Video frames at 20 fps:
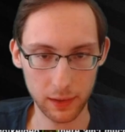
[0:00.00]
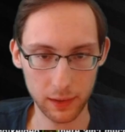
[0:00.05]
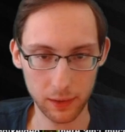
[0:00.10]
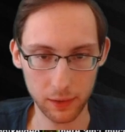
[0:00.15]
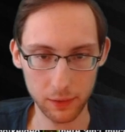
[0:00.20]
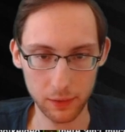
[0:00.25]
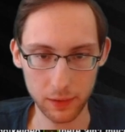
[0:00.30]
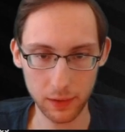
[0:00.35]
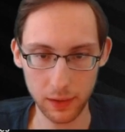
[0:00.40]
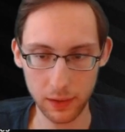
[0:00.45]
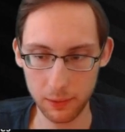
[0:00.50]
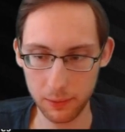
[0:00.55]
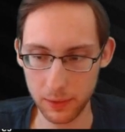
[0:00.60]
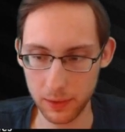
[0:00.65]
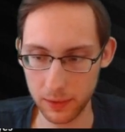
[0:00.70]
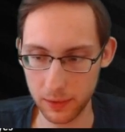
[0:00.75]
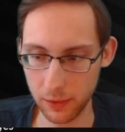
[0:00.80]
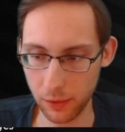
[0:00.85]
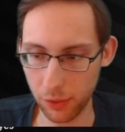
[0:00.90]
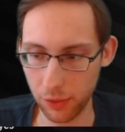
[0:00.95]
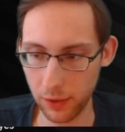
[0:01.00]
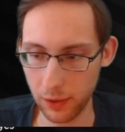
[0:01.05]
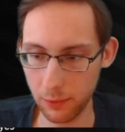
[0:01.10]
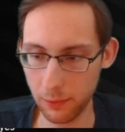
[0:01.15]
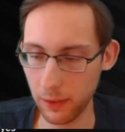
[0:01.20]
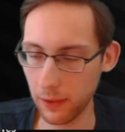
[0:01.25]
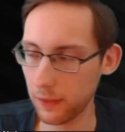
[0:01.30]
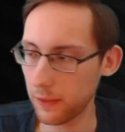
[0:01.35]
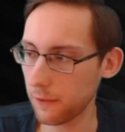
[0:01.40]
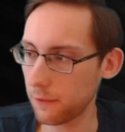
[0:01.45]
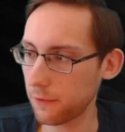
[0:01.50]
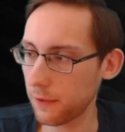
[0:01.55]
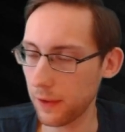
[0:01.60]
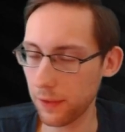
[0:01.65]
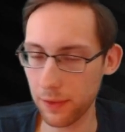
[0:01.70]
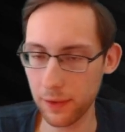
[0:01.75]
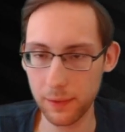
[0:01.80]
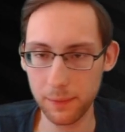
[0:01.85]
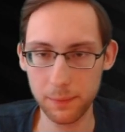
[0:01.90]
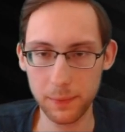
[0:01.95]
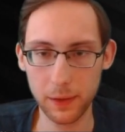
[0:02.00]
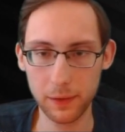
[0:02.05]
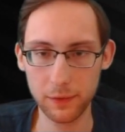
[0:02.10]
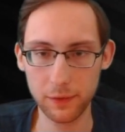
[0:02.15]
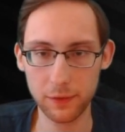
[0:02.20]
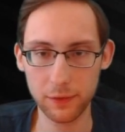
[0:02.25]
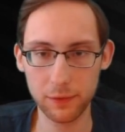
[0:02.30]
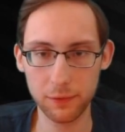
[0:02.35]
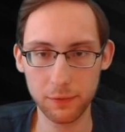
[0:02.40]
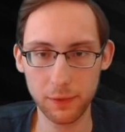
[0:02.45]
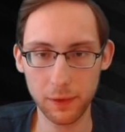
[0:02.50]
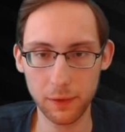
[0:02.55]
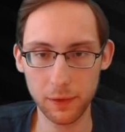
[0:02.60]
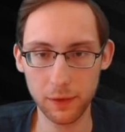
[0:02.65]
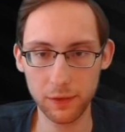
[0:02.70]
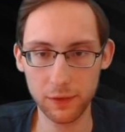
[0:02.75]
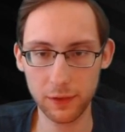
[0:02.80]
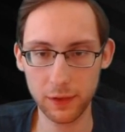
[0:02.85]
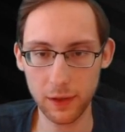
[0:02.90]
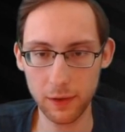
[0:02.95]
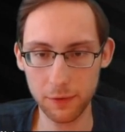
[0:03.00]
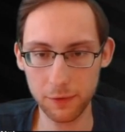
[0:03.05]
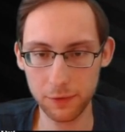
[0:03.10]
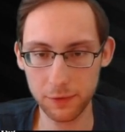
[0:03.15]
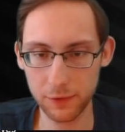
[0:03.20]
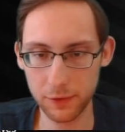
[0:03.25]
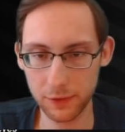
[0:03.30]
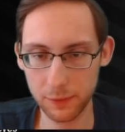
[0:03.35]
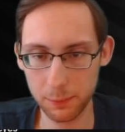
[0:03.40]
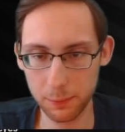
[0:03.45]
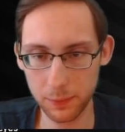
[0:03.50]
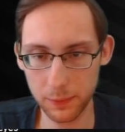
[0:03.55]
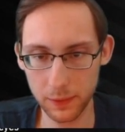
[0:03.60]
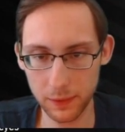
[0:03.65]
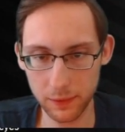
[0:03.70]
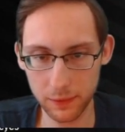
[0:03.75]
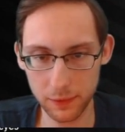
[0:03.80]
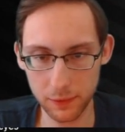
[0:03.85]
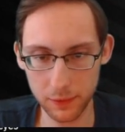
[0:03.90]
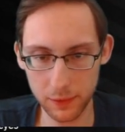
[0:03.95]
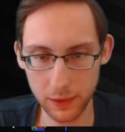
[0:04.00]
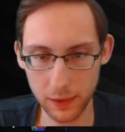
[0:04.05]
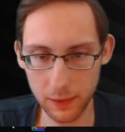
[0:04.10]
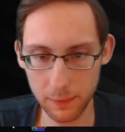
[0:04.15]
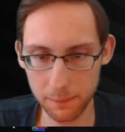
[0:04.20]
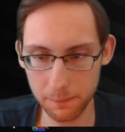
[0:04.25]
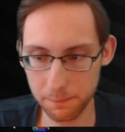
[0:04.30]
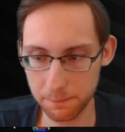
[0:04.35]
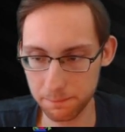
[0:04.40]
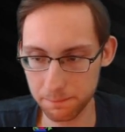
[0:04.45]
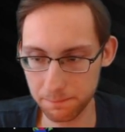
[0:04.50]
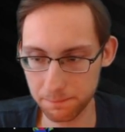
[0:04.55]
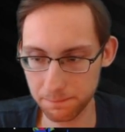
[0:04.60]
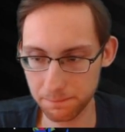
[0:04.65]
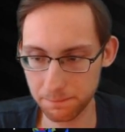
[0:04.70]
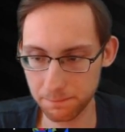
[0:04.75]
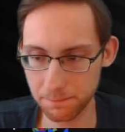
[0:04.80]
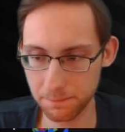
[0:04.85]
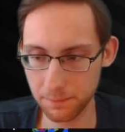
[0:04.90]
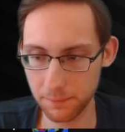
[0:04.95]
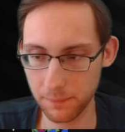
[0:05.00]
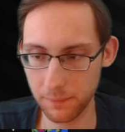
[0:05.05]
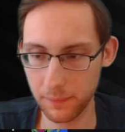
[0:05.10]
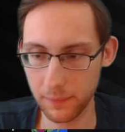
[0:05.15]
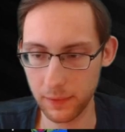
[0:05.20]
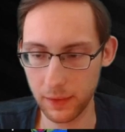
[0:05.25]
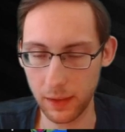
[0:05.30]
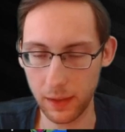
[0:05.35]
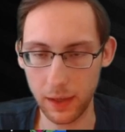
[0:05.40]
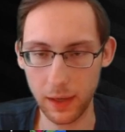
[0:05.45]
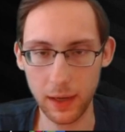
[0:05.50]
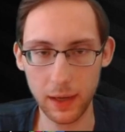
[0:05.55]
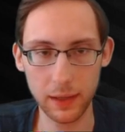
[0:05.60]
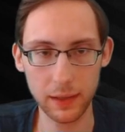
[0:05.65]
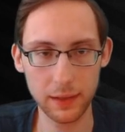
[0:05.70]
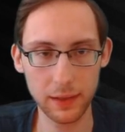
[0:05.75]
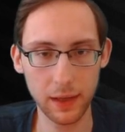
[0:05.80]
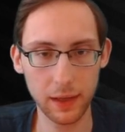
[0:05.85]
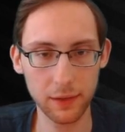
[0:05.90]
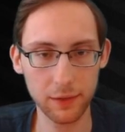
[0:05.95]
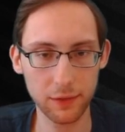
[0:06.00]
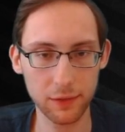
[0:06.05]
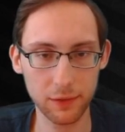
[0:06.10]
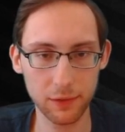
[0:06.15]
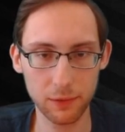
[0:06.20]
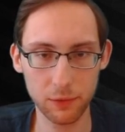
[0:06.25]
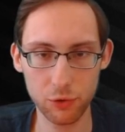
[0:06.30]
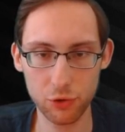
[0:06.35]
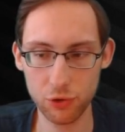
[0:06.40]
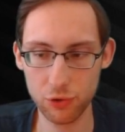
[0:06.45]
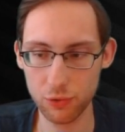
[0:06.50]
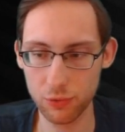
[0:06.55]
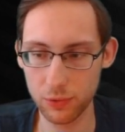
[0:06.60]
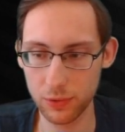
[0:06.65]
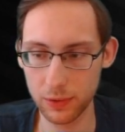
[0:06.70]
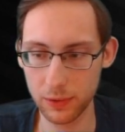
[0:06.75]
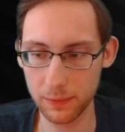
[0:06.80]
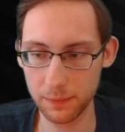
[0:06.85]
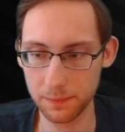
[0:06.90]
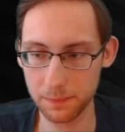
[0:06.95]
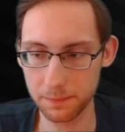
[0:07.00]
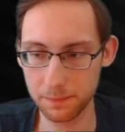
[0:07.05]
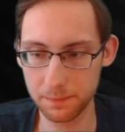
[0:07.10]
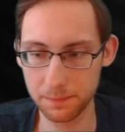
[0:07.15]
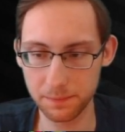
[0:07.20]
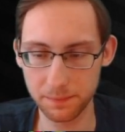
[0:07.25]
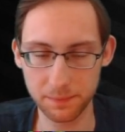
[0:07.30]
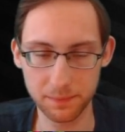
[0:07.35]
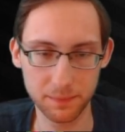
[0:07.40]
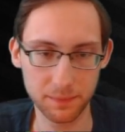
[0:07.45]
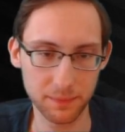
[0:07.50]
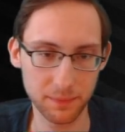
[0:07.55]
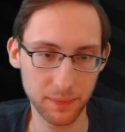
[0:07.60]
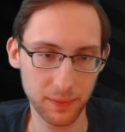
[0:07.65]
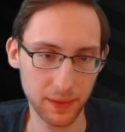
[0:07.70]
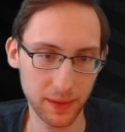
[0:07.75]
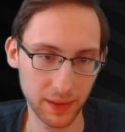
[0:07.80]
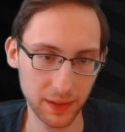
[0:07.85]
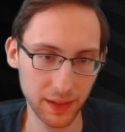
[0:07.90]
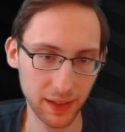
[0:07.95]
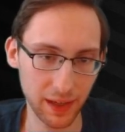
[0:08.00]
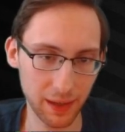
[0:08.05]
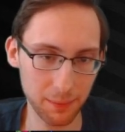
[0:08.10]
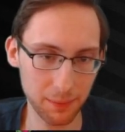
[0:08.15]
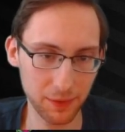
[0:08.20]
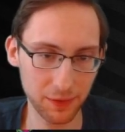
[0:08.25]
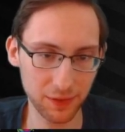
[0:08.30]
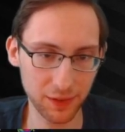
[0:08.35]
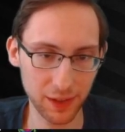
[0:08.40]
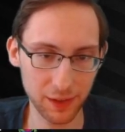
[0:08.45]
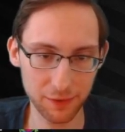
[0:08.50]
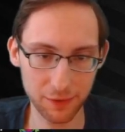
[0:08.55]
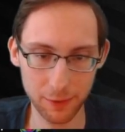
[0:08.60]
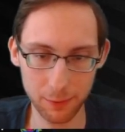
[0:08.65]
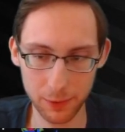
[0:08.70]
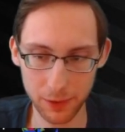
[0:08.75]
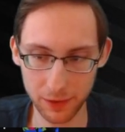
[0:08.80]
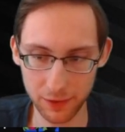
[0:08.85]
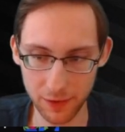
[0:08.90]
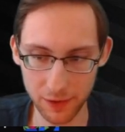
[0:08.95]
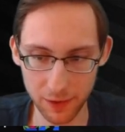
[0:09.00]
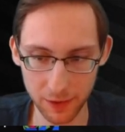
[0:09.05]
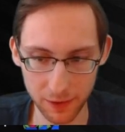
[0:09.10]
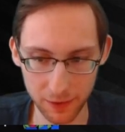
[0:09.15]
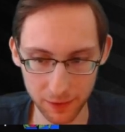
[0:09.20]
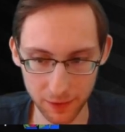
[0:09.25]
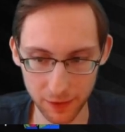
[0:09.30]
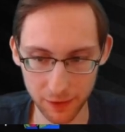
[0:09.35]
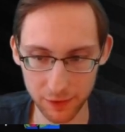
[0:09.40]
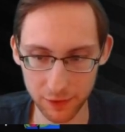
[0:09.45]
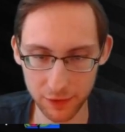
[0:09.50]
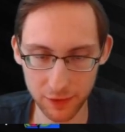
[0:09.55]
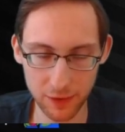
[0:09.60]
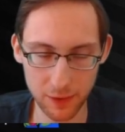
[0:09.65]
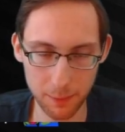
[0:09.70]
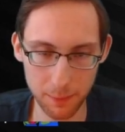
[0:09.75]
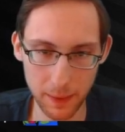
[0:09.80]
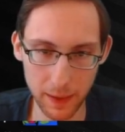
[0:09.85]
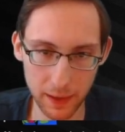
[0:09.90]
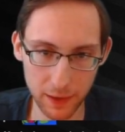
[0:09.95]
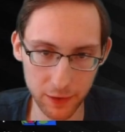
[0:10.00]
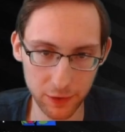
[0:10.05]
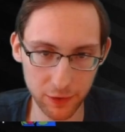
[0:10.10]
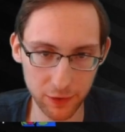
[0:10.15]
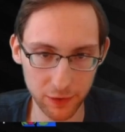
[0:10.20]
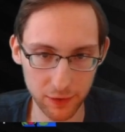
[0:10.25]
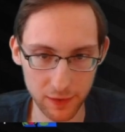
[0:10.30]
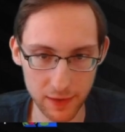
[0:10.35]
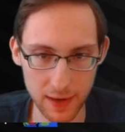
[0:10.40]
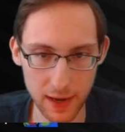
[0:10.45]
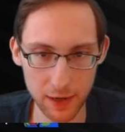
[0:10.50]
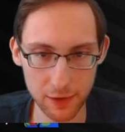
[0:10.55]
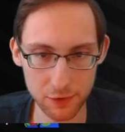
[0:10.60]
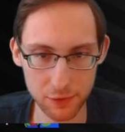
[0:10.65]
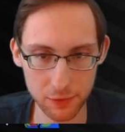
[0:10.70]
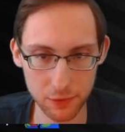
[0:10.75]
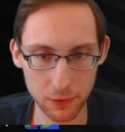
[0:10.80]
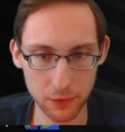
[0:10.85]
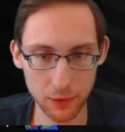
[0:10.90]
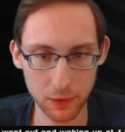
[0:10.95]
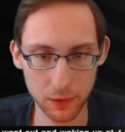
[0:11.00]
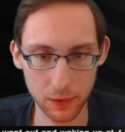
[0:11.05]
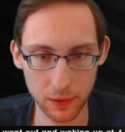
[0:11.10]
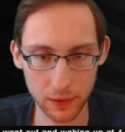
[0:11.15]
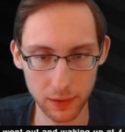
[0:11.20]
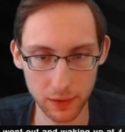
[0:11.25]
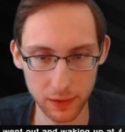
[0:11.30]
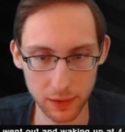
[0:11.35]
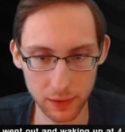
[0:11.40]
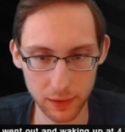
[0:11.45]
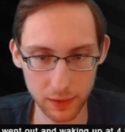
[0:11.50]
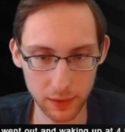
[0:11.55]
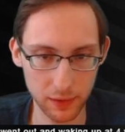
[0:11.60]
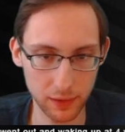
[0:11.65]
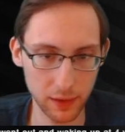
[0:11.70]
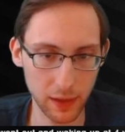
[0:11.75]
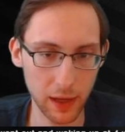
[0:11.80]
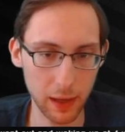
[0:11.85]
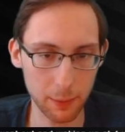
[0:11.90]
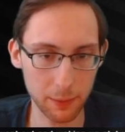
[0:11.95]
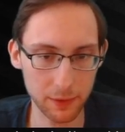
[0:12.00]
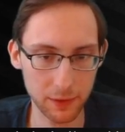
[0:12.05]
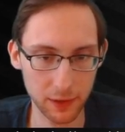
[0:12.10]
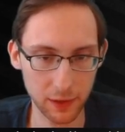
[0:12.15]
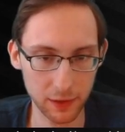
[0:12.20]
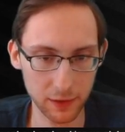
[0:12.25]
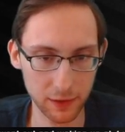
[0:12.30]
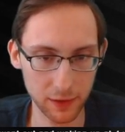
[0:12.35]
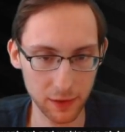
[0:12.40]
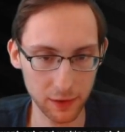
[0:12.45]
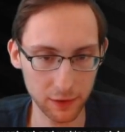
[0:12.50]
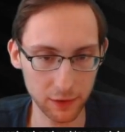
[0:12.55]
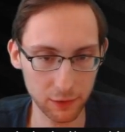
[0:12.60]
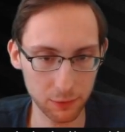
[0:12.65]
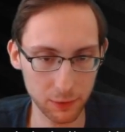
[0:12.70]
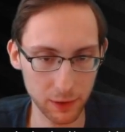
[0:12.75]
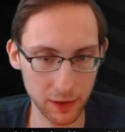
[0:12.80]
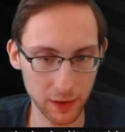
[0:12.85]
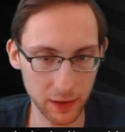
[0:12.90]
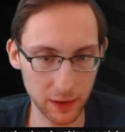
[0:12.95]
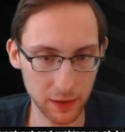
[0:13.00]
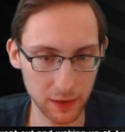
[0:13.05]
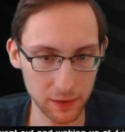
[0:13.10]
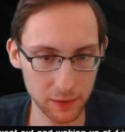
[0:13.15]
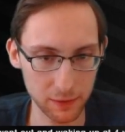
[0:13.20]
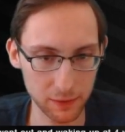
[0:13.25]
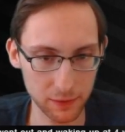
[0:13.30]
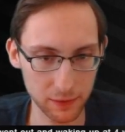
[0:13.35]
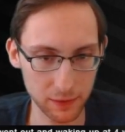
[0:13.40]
Okay, well, good thing we had the feather. That's very scuffed, but okay. I guess, sure. That can be safe for bears. No, no, this is the bear's natural uh, habitat. This is where they live.